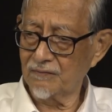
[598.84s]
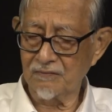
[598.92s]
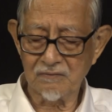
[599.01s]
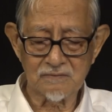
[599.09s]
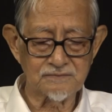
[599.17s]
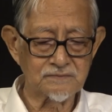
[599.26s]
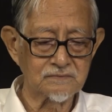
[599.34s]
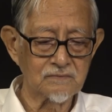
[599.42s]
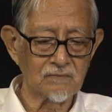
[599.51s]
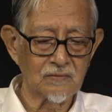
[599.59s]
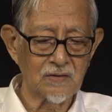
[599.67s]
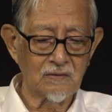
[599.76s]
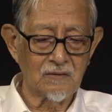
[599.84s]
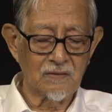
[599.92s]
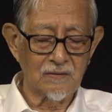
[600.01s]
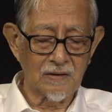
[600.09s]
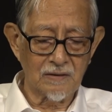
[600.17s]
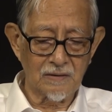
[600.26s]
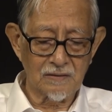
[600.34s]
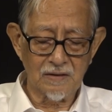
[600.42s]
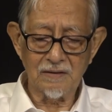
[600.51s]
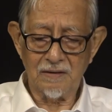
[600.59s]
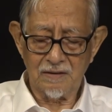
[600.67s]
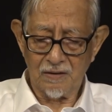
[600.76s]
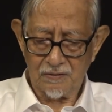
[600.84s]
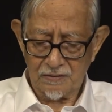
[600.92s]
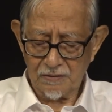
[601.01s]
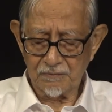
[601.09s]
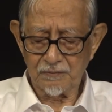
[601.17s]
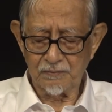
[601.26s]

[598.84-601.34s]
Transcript: Mm. And now there are. No, no, there, yeah.